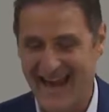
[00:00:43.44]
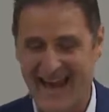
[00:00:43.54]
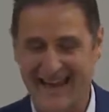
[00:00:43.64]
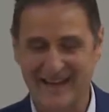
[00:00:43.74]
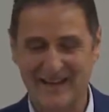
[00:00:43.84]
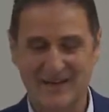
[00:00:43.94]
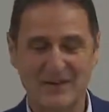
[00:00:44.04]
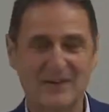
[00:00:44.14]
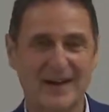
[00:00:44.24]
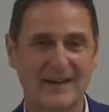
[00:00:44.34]
and
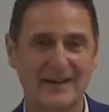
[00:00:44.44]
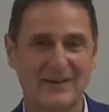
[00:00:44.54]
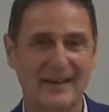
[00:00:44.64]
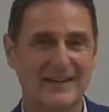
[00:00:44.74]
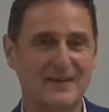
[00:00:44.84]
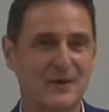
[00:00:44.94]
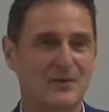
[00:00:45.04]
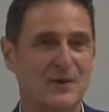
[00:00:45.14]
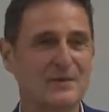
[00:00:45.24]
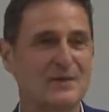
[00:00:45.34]
I'll try and entertain
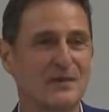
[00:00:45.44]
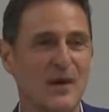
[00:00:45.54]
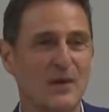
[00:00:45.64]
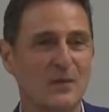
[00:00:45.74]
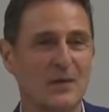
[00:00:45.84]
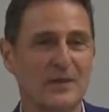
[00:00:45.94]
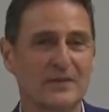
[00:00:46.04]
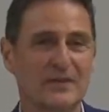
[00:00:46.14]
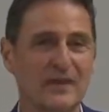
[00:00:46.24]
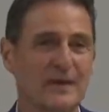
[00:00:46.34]
you, first of all,
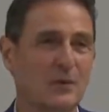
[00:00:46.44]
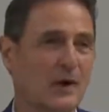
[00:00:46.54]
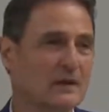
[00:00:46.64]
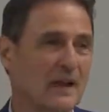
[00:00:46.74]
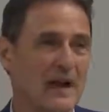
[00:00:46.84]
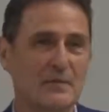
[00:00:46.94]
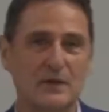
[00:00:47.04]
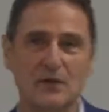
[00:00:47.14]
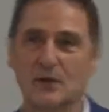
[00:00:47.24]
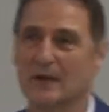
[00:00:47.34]
with the work that I've
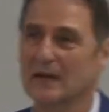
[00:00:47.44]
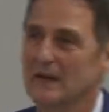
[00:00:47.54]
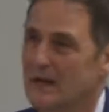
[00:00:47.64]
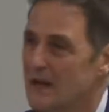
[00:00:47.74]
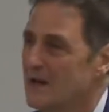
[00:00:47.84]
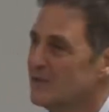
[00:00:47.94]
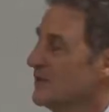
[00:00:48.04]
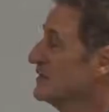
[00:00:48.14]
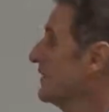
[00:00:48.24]
been doing for